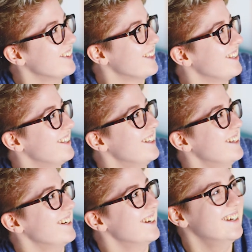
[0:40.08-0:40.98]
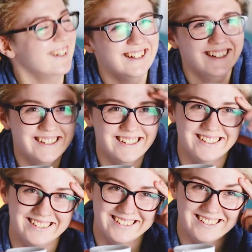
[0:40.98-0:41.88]
Pimp my vlog.
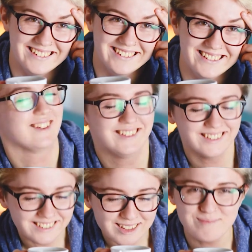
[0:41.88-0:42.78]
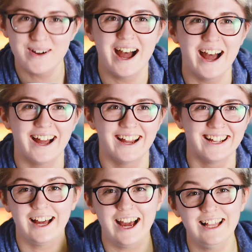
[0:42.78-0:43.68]
Bye! Bye!
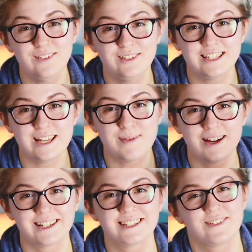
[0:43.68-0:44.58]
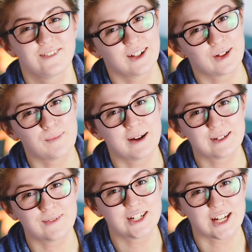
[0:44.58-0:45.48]
Hi lovely teabags, welcome back
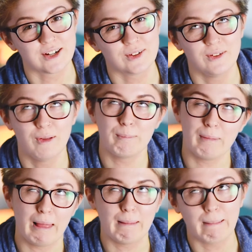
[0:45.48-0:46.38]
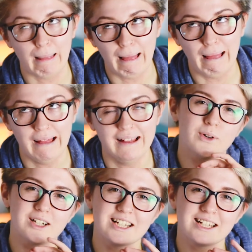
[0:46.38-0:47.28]
to my channel. Blah, blah, blah. We're
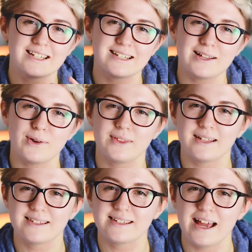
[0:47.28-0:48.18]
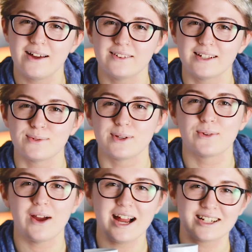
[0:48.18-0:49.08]
actually going to slow things down this week.
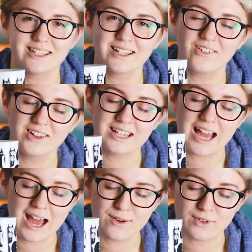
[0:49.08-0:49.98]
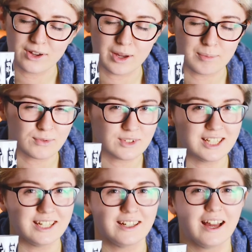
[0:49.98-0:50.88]
We're actually going to have a cup of
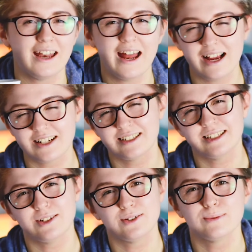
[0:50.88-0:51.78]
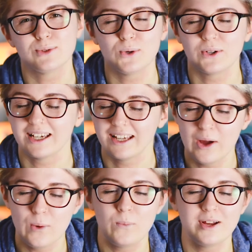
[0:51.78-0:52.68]
tea and actually do some talking,
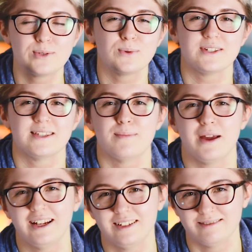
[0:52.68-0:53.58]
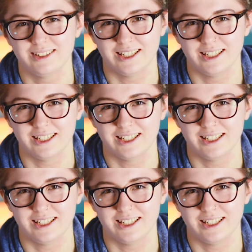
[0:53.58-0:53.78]
which was the main,